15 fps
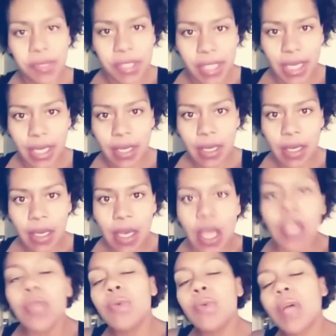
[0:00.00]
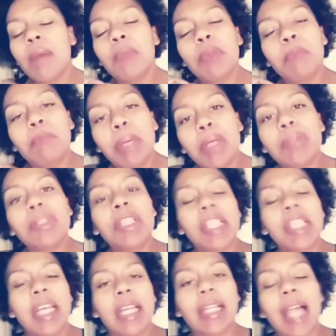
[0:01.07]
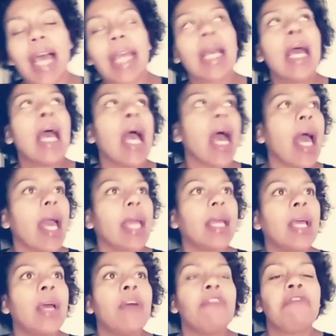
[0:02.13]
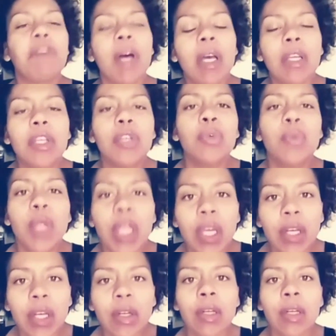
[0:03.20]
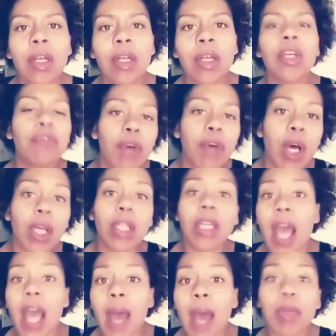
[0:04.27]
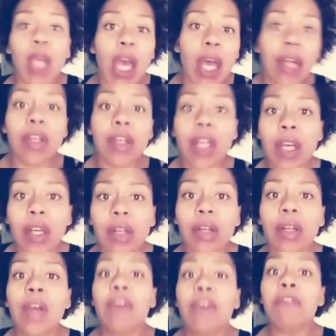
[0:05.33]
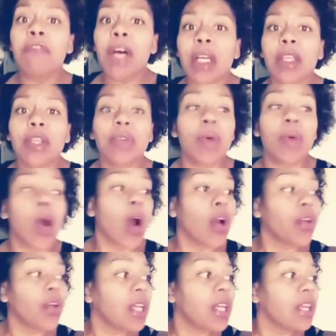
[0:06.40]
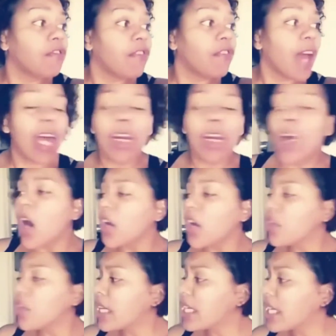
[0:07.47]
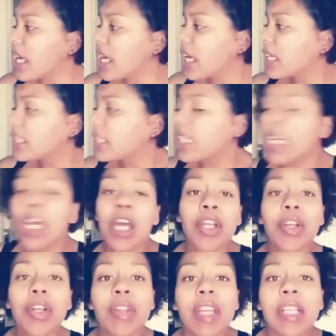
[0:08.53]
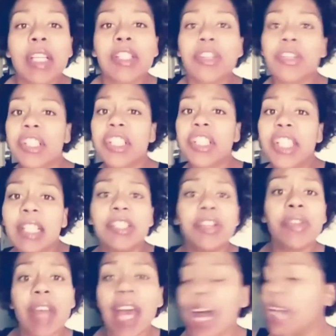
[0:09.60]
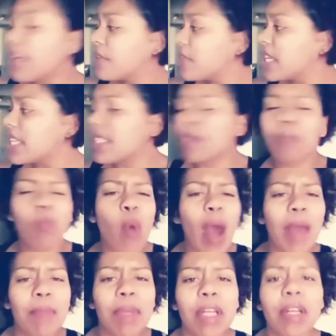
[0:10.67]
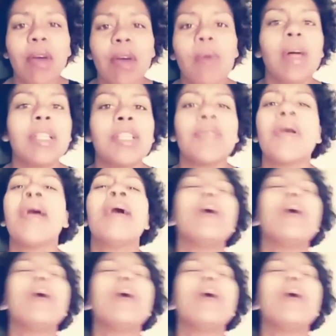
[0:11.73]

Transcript: See, you come with bullshit like, hey, fuck you, nigger. You fucking nappy head nigger. Fuck you. Are you getting fat? Are you getting ugly? You're this. You're just jealous. You're that. You're this. White men don't want you.